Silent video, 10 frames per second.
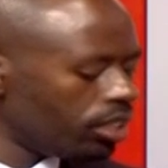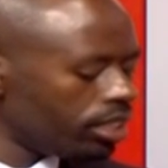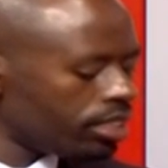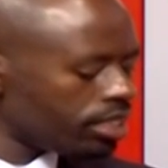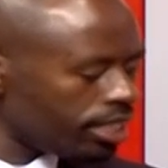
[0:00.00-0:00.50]

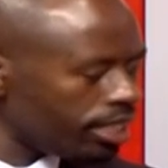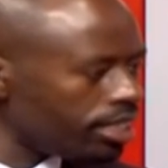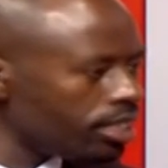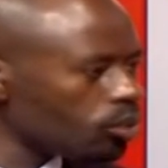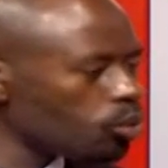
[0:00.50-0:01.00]

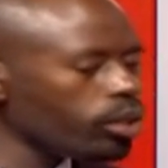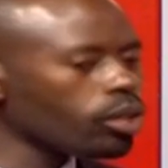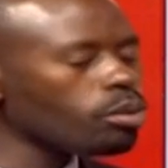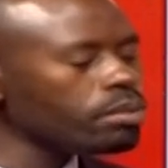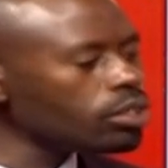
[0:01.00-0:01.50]
said to a
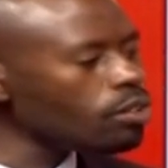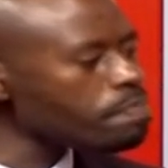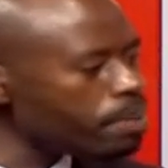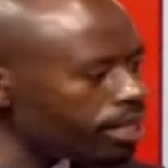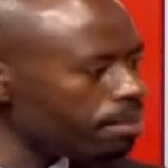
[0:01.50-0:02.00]
committee
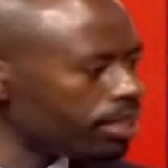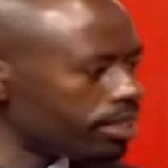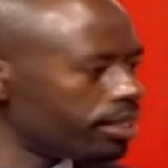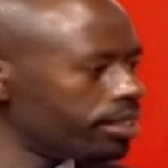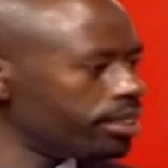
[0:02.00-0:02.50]
of parliament
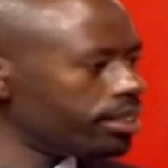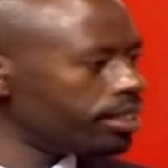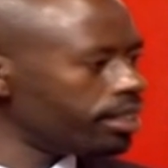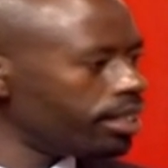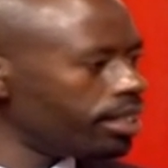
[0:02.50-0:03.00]

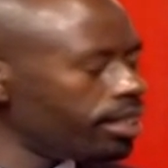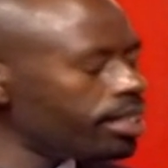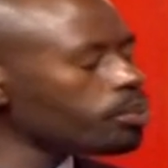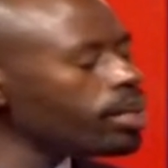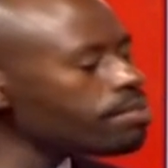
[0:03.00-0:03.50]

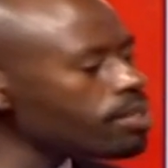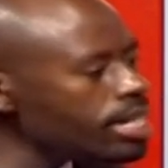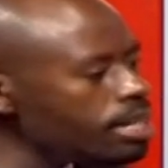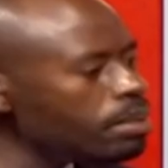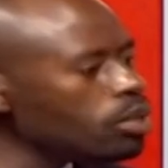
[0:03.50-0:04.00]
that we have
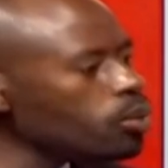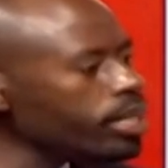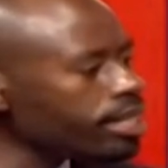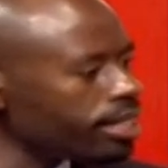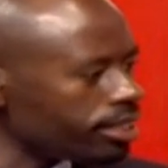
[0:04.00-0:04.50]
already been
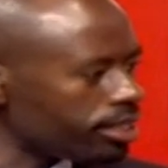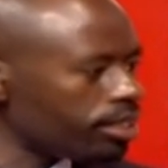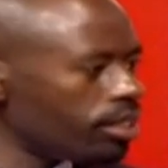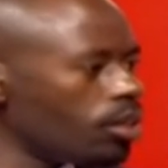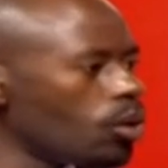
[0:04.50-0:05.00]
doing this
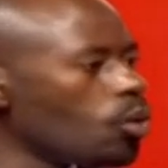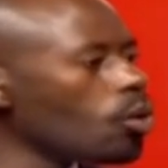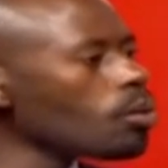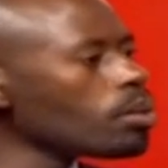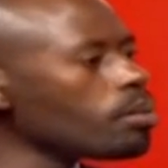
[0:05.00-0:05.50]

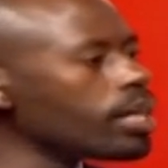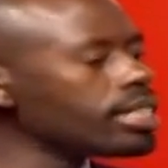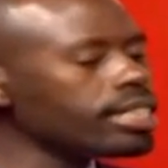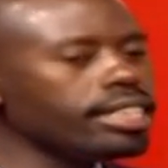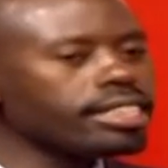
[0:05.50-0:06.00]
all we
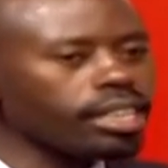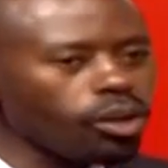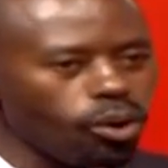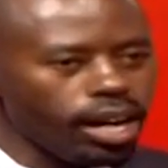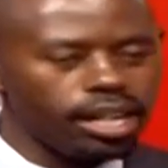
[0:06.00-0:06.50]
want is a
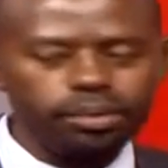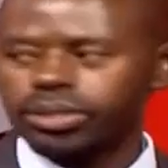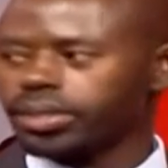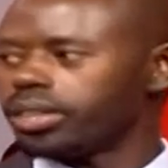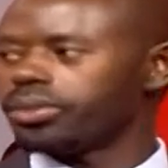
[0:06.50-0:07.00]
law under
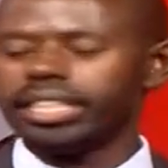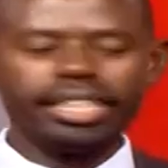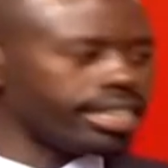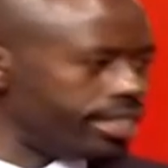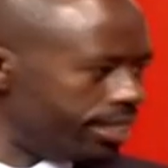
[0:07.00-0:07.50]
which we can do it
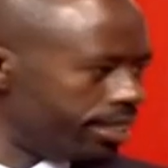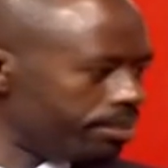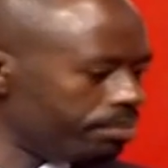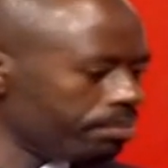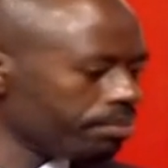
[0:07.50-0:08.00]
legally.
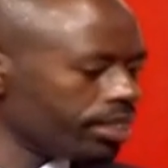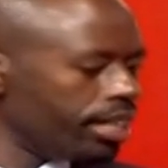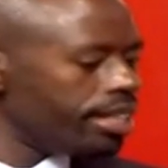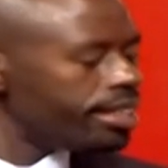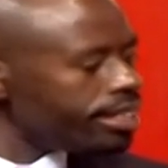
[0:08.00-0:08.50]
Mm.
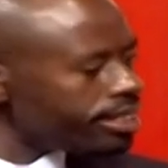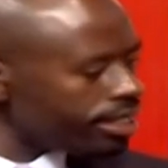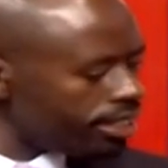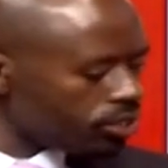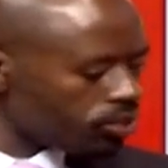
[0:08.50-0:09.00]
There is a
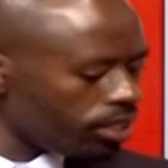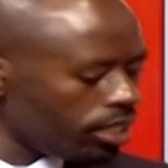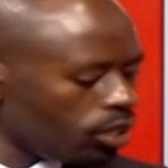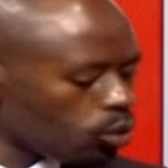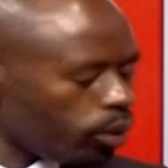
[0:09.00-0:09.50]
history
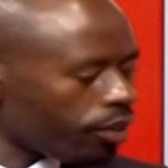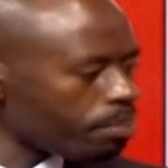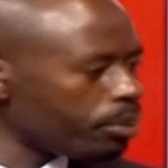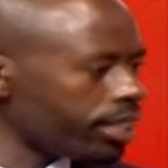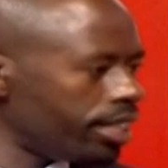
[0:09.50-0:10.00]
to a
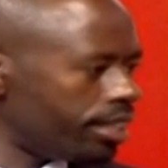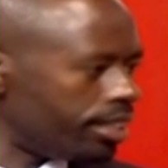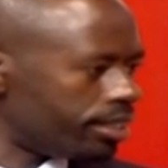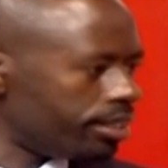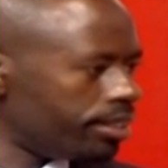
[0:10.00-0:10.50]
report like
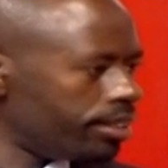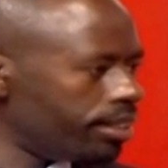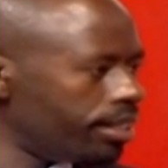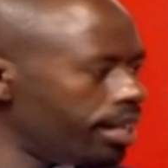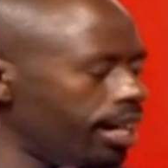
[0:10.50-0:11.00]
this.
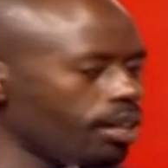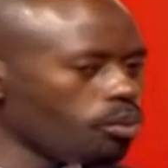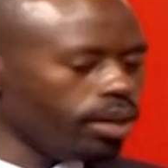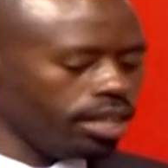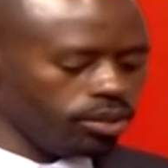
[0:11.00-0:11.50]

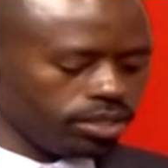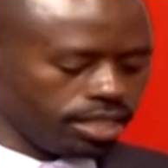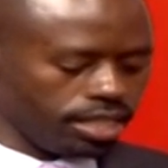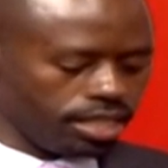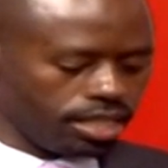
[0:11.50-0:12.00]
And when you
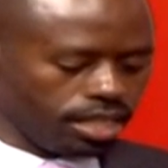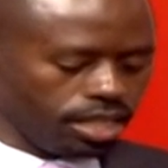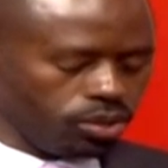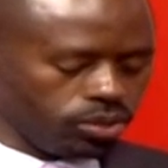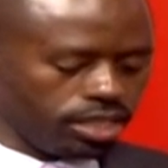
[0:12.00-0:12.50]
stand,
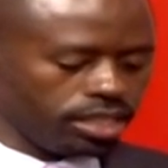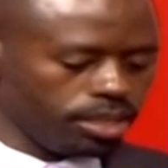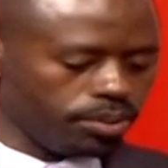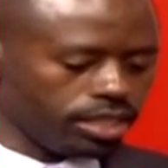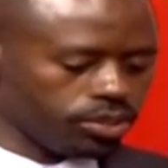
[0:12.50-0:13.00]
uh, you sit
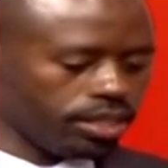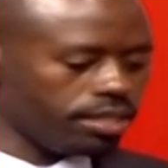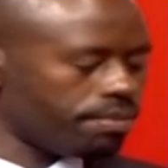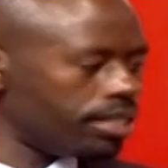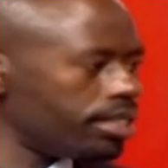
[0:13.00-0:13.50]
here with a
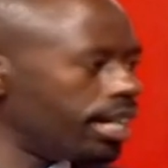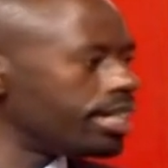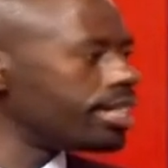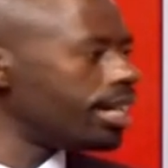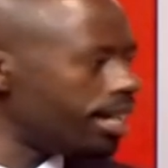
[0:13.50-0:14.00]
straight face
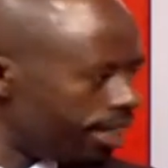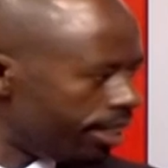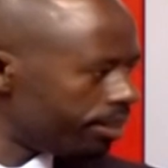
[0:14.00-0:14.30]
and deny,